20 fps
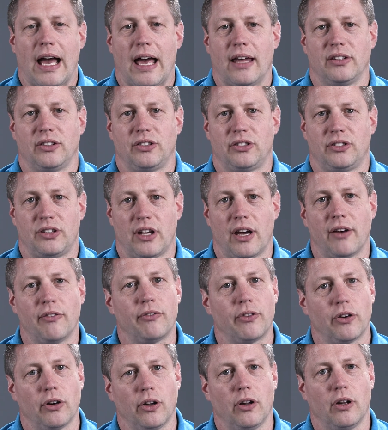has
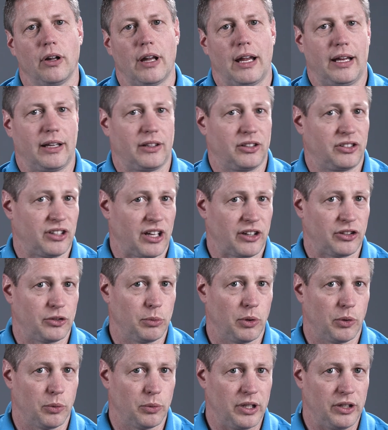several
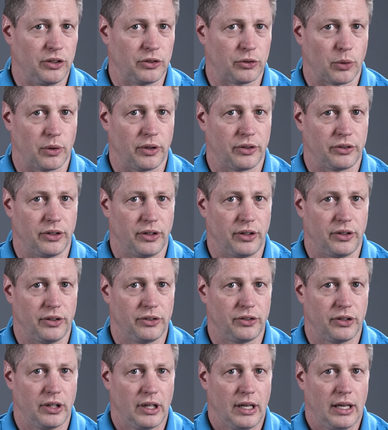accessible
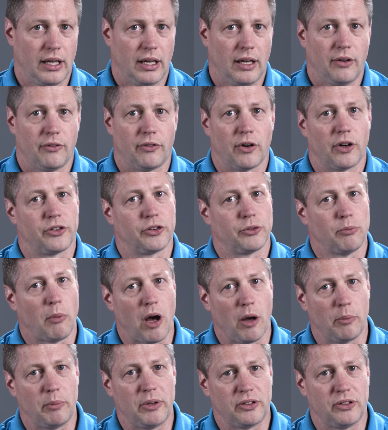resources for
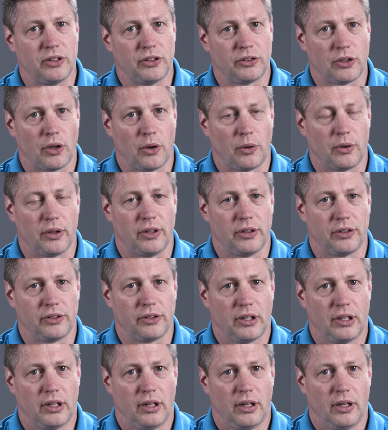small business owners.